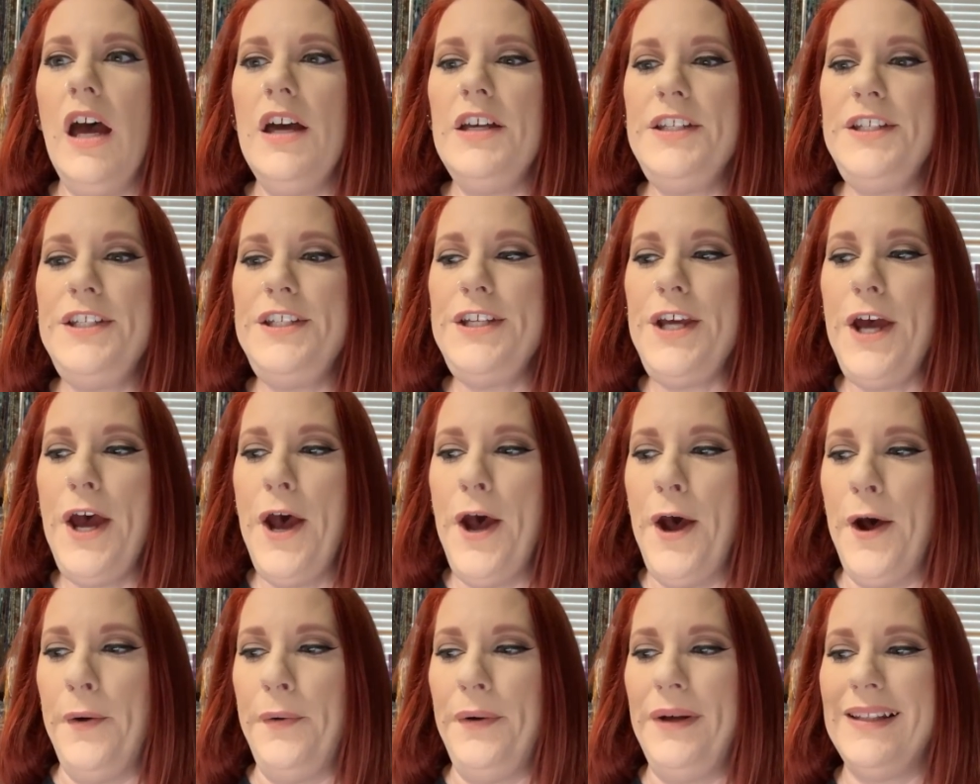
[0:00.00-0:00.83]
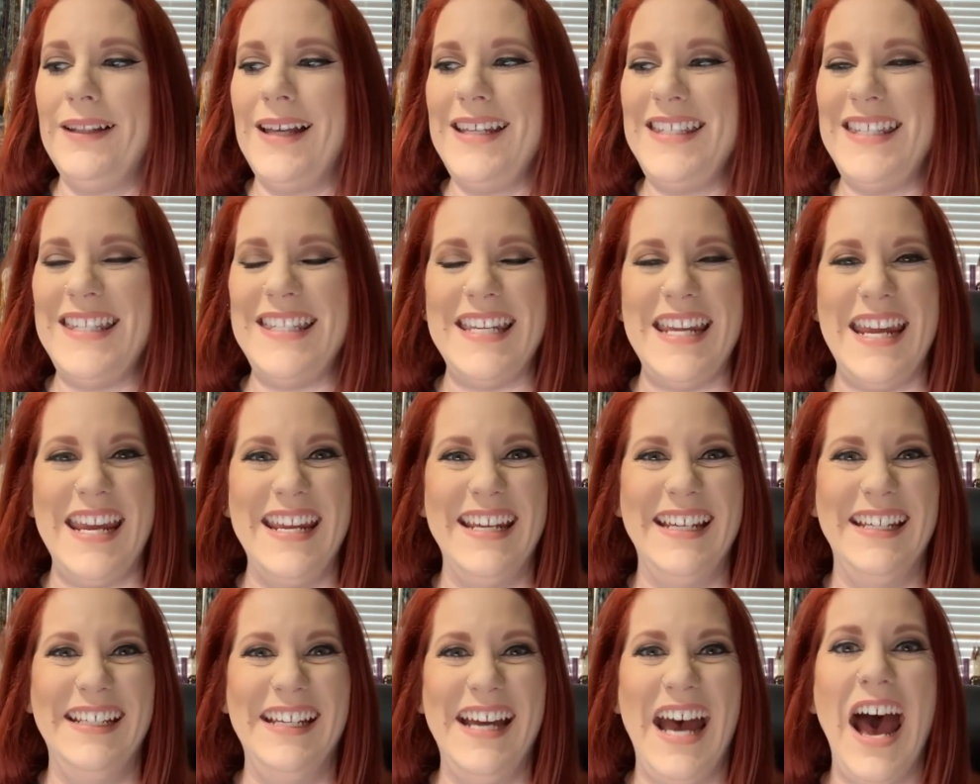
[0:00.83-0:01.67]
So let's
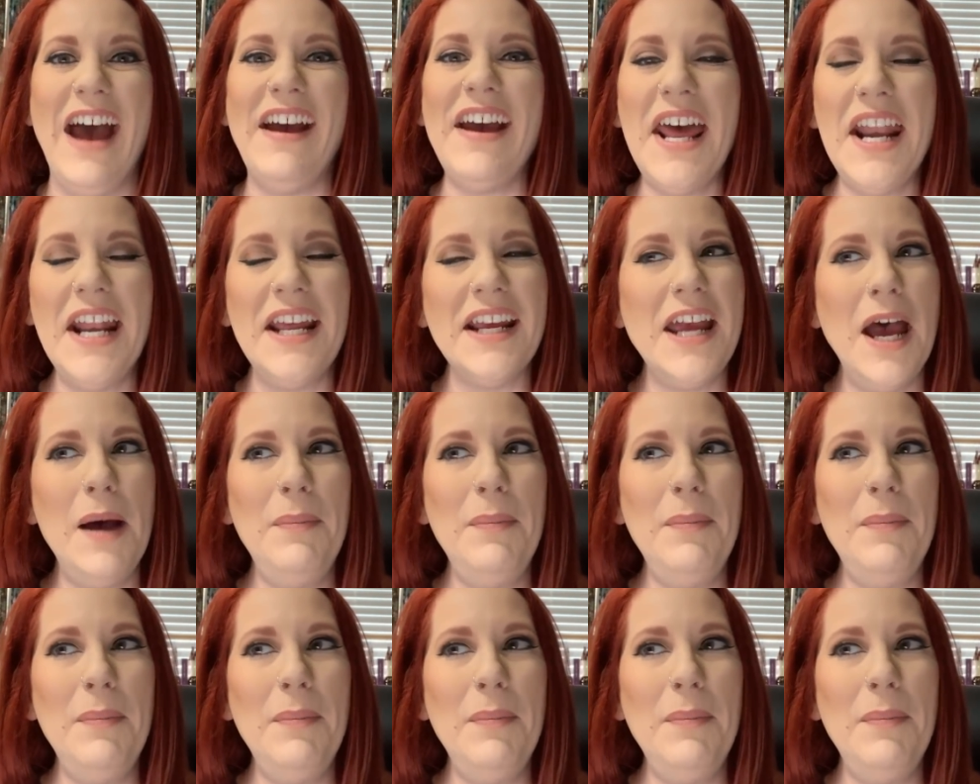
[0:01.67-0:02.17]
see. I got a